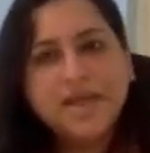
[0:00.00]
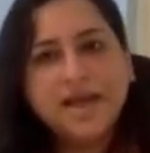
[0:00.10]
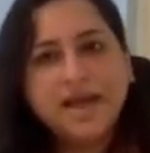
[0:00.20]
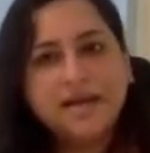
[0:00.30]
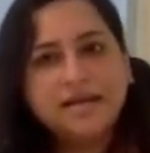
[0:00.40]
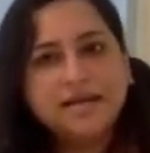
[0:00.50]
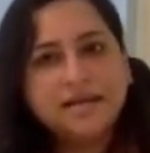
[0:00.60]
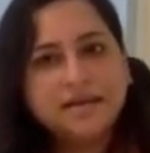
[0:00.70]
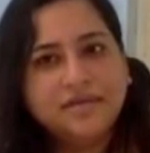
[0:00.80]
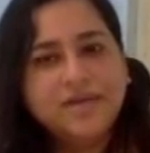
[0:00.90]
And
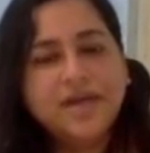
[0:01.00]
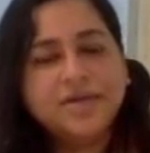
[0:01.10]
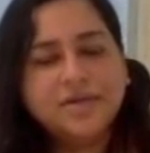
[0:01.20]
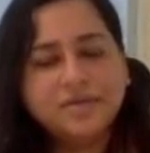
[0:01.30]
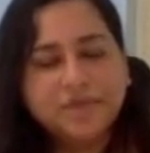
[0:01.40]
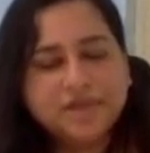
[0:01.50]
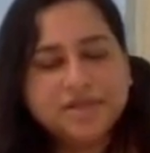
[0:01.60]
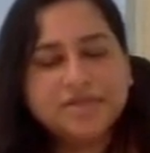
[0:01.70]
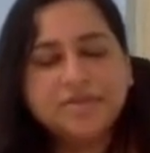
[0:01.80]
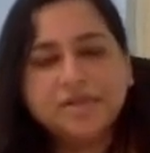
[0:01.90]
if doubt ever
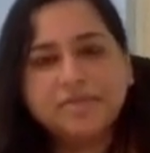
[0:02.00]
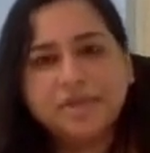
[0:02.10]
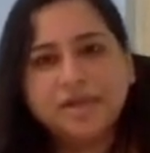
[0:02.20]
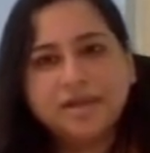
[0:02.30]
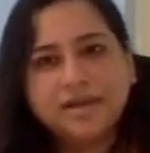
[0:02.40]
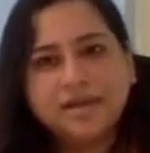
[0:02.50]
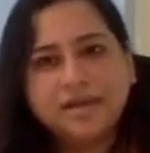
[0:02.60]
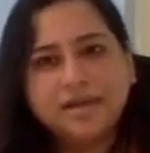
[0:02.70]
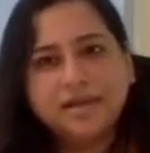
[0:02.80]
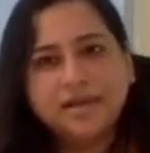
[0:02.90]
begins to creep in,
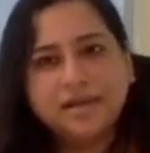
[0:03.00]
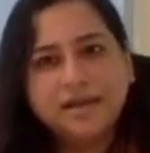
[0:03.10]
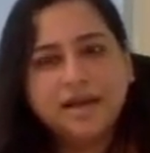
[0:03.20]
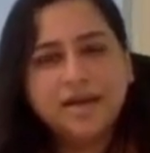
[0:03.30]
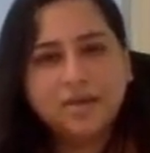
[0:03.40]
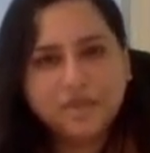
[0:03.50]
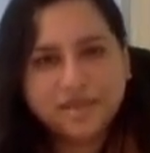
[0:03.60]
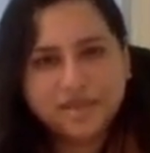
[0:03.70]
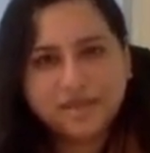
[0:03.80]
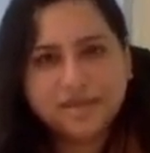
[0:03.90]
I
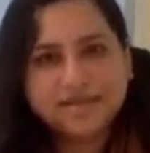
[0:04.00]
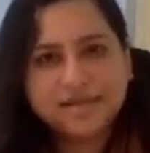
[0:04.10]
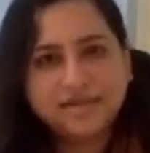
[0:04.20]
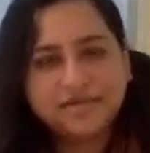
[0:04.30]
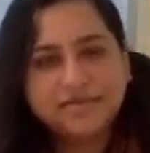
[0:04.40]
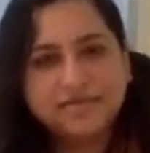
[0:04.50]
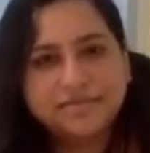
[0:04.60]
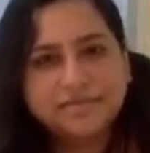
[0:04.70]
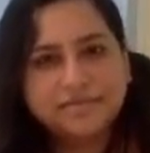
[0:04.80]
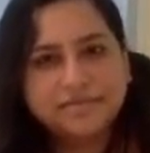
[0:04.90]
always tell myself,
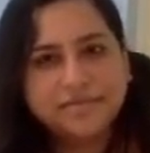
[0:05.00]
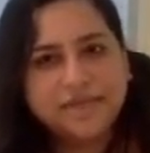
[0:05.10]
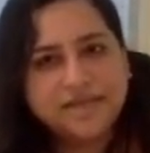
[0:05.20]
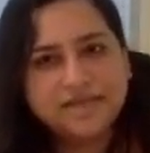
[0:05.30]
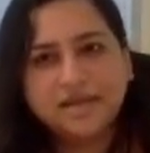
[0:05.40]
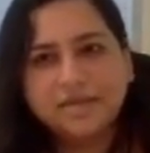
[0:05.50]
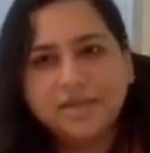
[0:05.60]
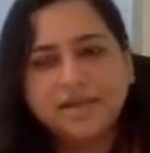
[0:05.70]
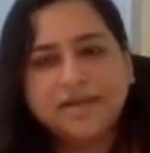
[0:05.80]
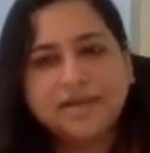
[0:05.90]
it's not a
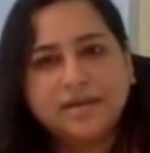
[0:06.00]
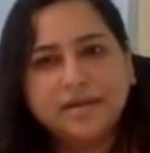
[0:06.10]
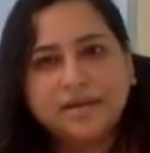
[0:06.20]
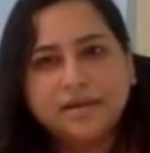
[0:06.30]
big deal.